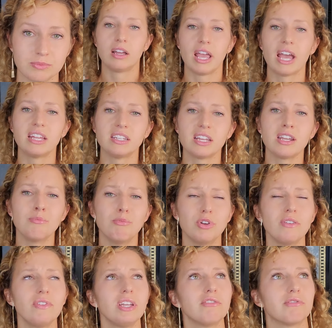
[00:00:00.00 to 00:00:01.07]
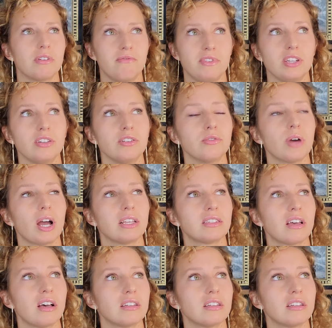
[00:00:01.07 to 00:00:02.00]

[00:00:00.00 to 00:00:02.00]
And in a movie review, I saw